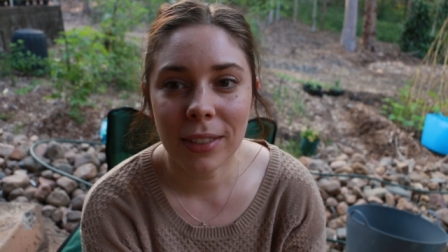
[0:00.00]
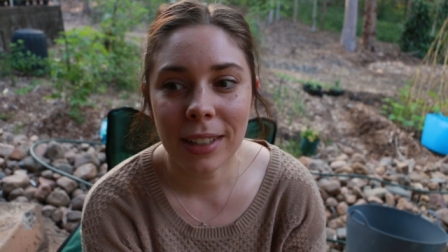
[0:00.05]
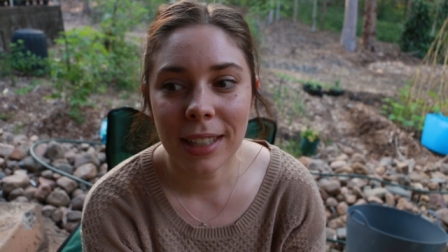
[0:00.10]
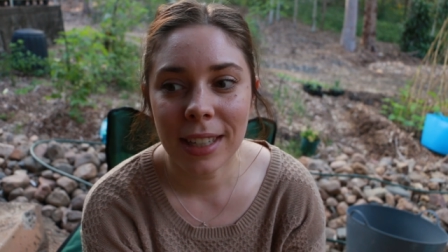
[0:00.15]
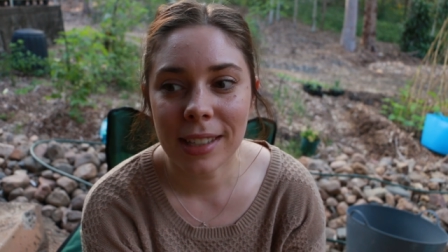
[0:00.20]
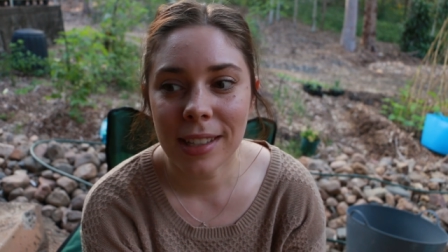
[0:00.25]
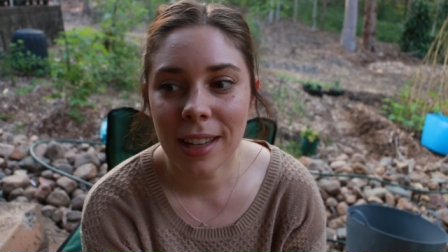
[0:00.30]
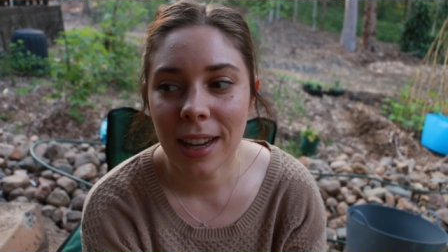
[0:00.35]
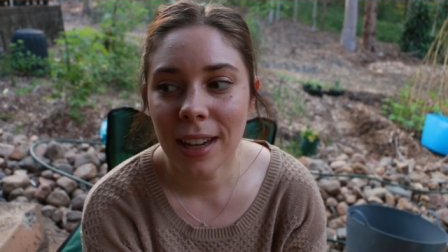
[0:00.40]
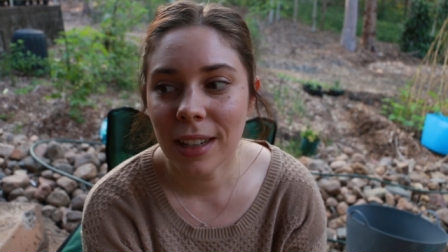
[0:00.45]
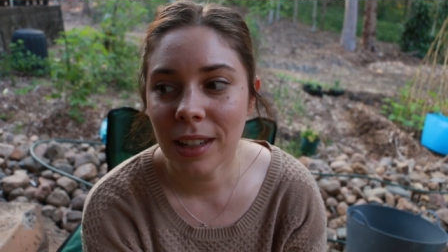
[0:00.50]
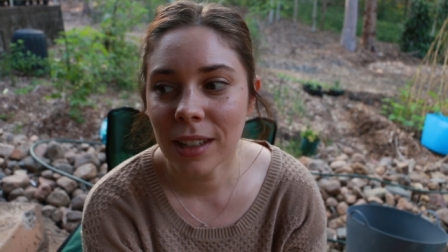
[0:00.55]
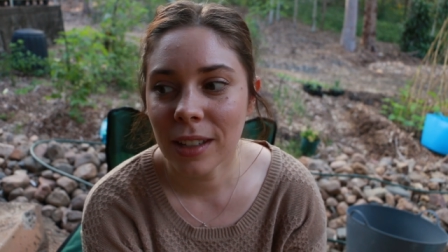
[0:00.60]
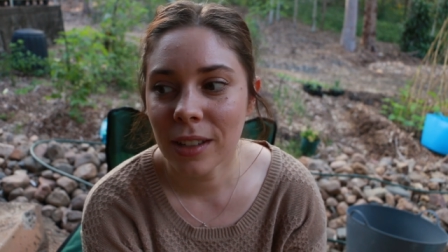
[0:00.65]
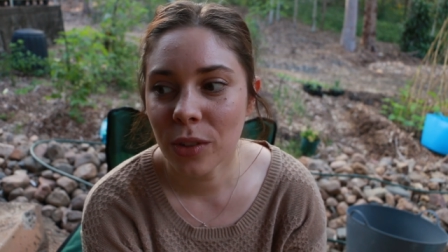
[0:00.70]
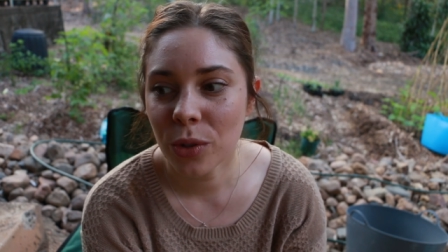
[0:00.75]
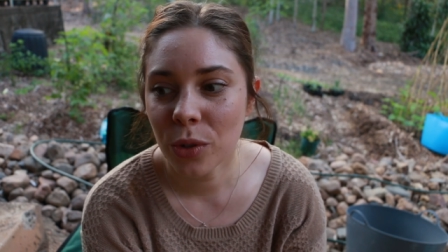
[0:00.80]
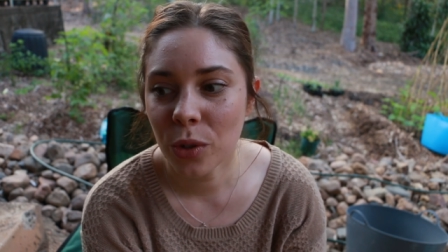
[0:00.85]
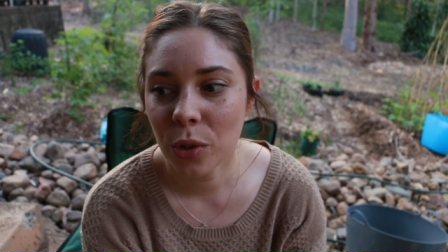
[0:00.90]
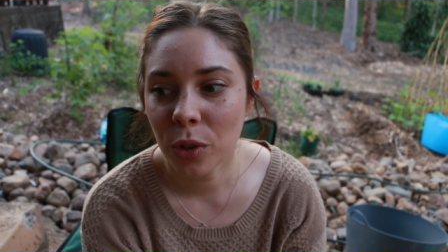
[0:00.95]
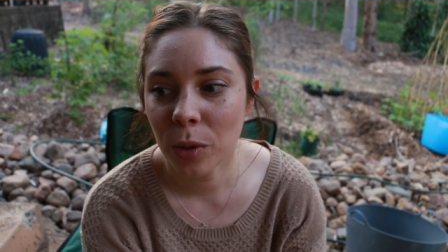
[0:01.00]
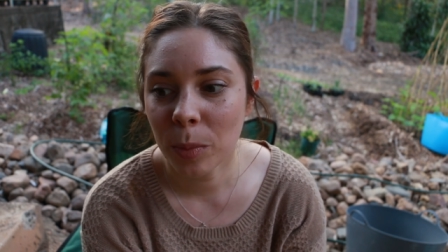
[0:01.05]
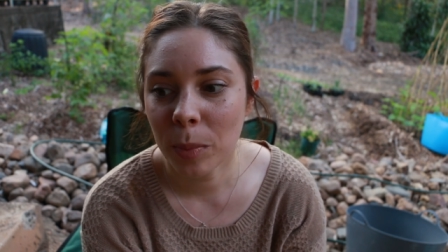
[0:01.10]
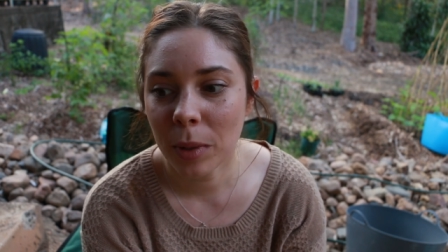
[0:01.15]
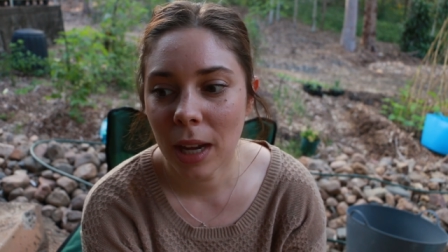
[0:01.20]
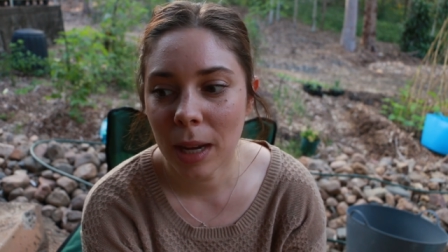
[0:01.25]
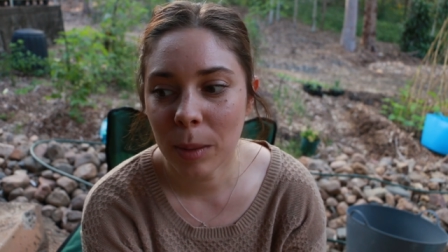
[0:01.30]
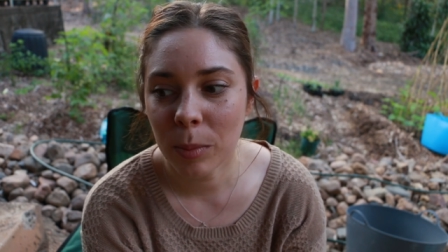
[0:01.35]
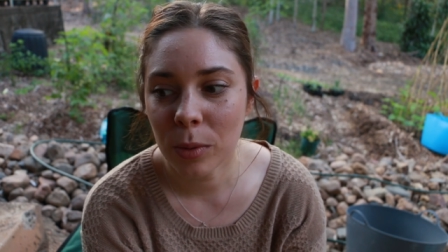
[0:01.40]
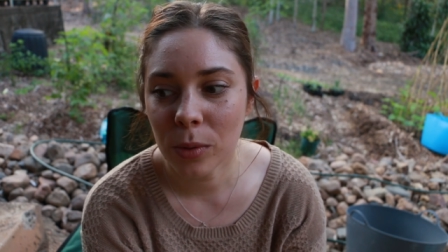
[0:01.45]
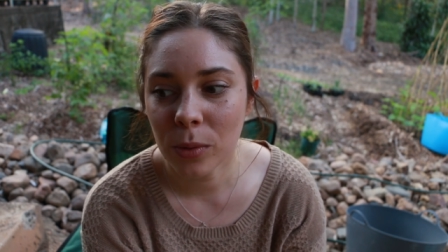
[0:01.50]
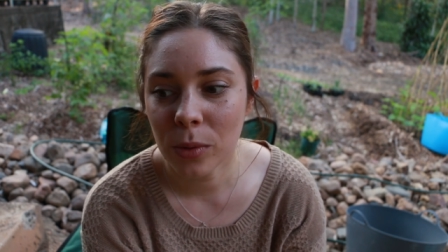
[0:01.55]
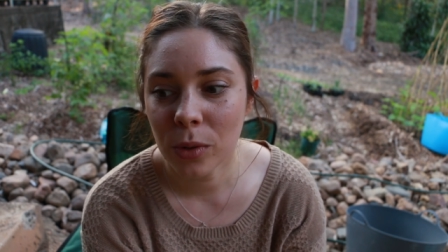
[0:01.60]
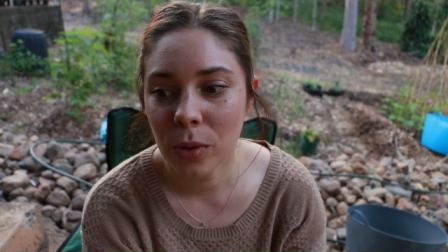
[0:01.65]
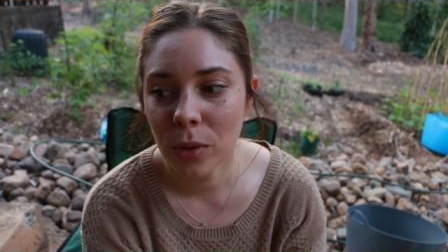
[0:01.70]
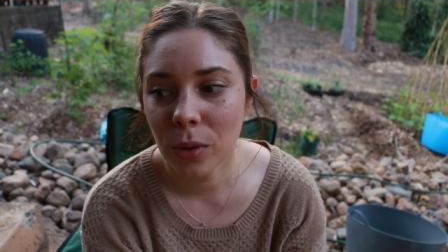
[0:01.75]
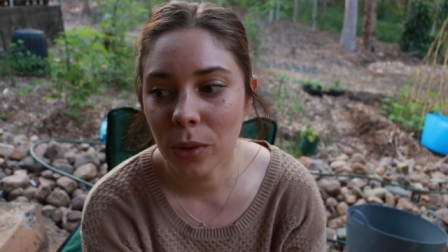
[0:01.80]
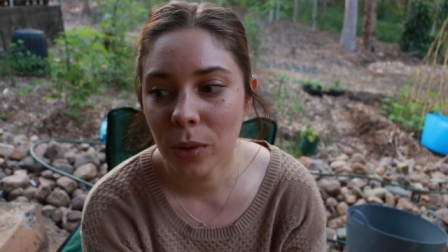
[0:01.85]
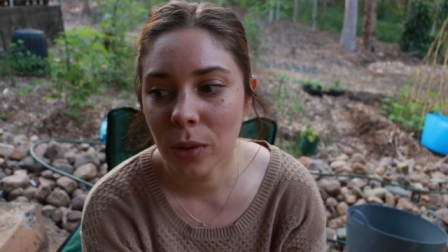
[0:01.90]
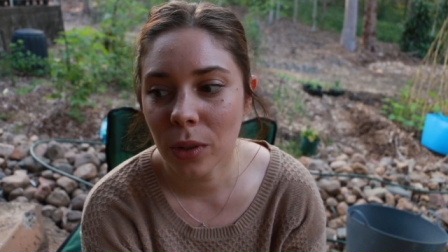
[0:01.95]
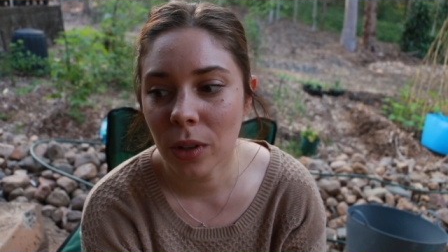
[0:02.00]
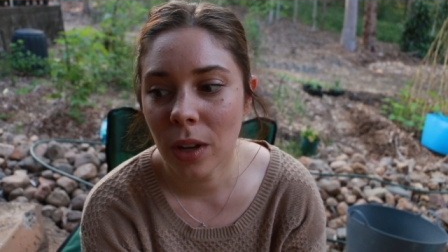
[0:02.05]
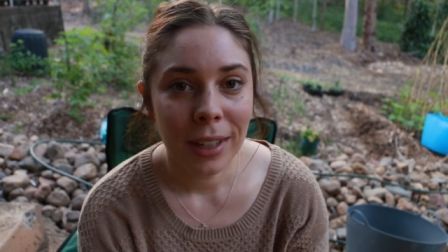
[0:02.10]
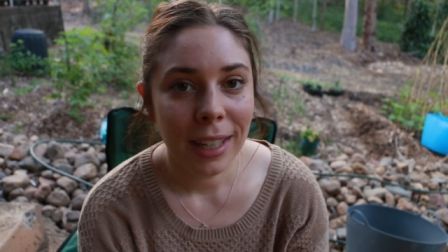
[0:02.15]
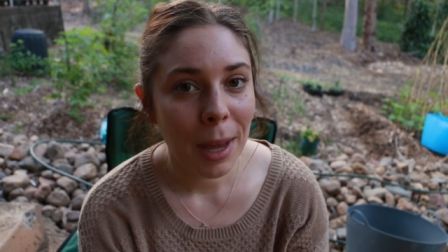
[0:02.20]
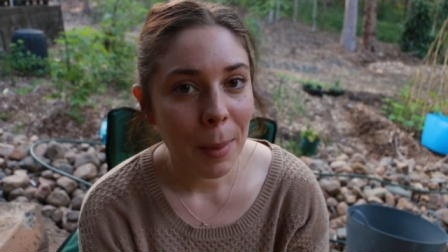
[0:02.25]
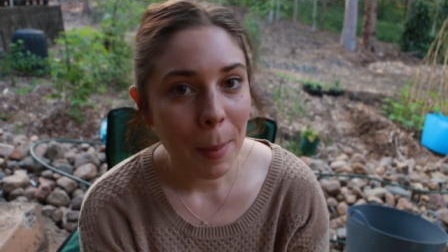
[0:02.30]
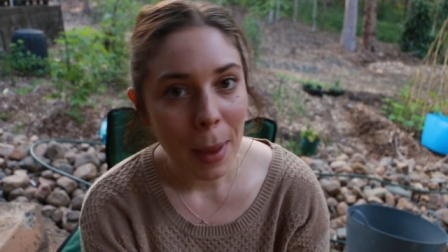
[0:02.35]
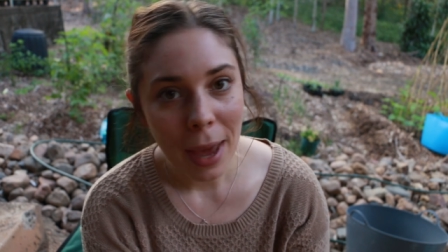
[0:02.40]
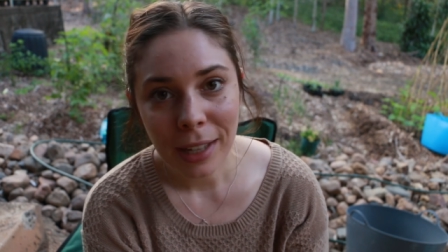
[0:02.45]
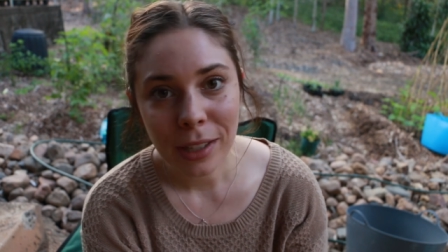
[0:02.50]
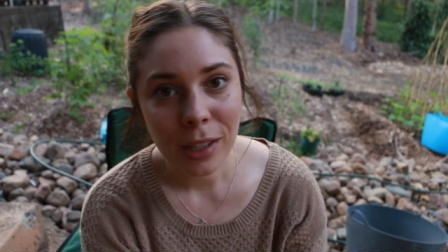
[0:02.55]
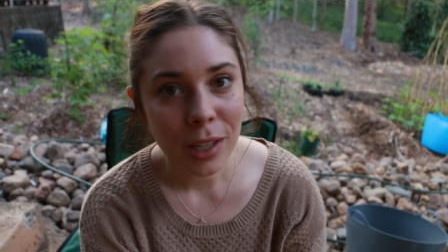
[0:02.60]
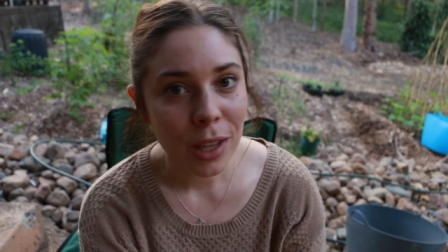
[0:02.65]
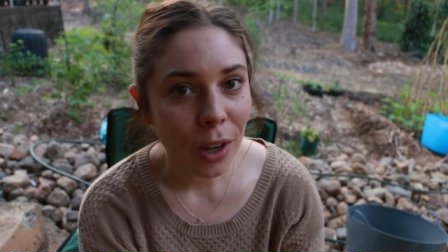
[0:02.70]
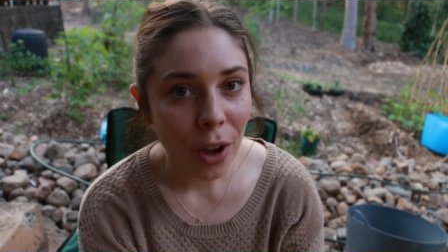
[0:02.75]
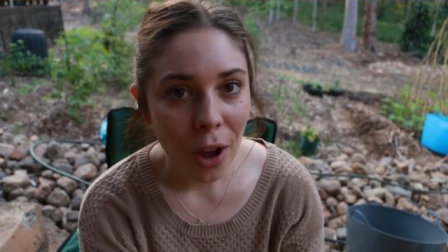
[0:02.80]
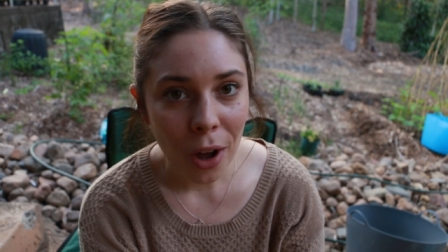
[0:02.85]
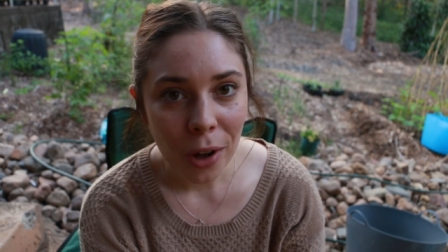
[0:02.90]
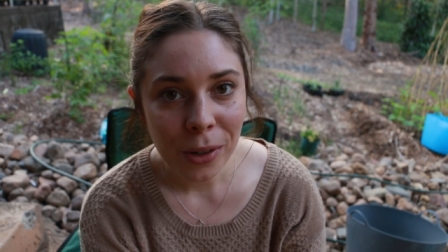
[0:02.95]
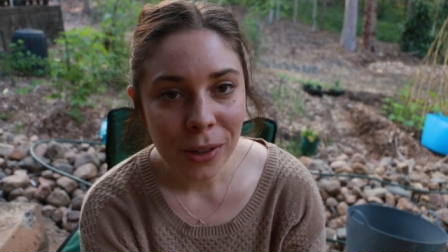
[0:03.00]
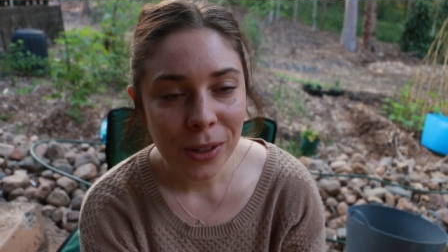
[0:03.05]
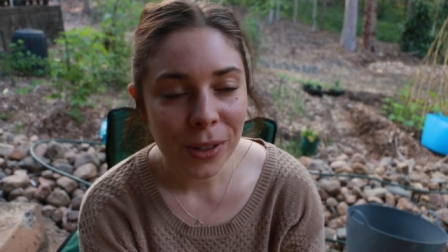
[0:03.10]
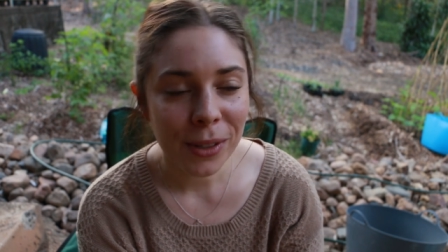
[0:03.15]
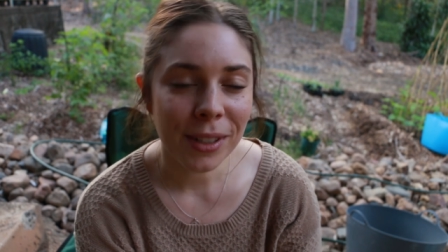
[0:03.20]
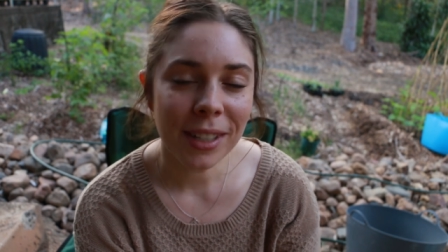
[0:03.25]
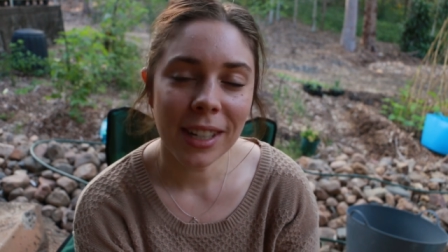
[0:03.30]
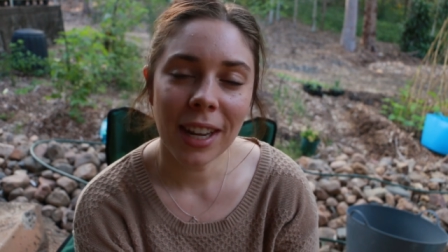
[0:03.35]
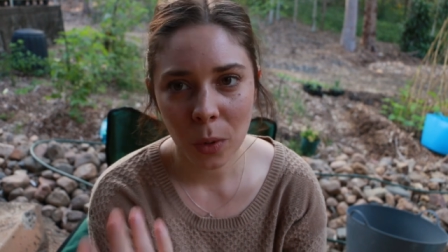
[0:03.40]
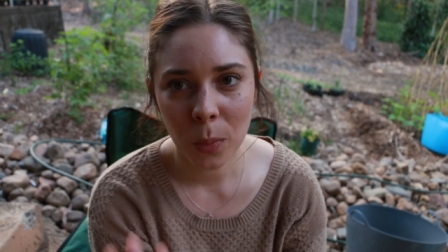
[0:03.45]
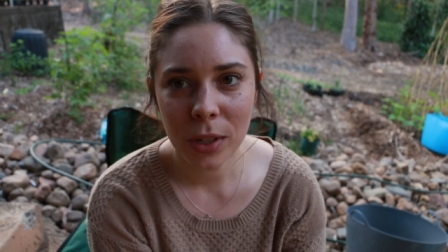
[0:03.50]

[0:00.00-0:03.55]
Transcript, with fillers: really excited to be able to get back to the cold,